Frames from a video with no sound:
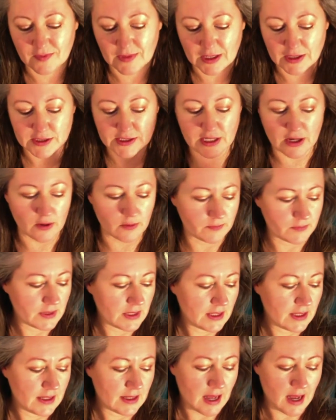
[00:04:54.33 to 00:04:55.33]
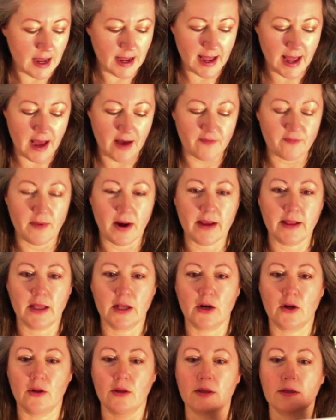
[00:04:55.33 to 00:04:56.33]
So, I have my
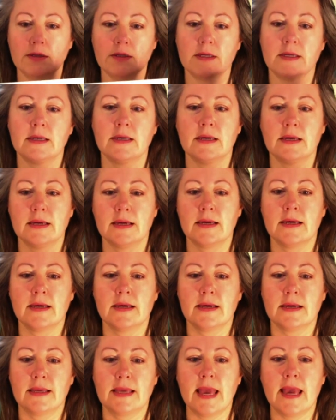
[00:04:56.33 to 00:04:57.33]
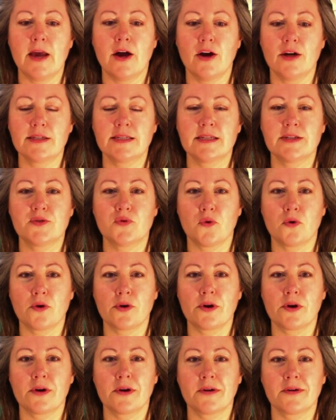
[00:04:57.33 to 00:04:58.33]
little chaos is
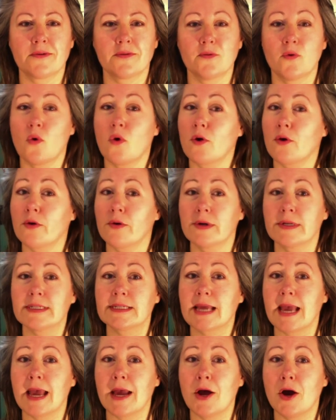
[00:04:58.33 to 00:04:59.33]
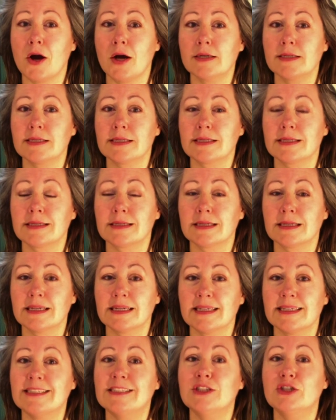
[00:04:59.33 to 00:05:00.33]
order, order is chaos,
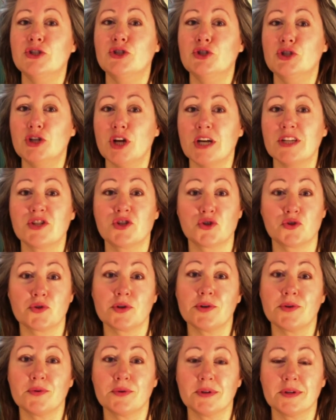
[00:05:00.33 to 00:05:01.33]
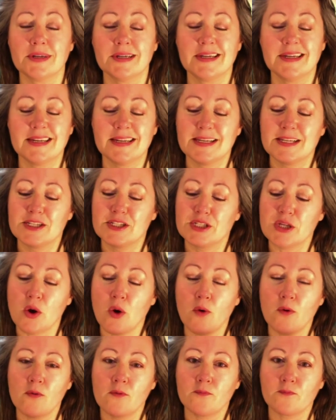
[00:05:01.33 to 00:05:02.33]
just true.
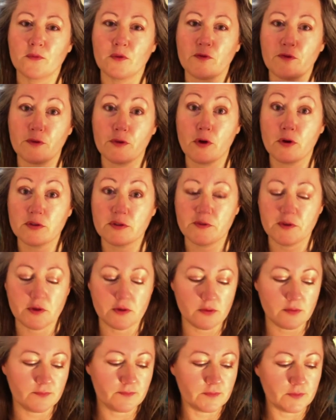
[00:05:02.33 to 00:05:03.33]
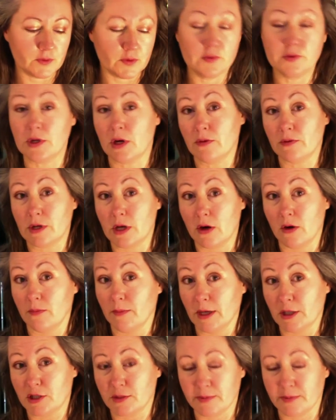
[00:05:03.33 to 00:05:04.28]
So for those of you who don't know much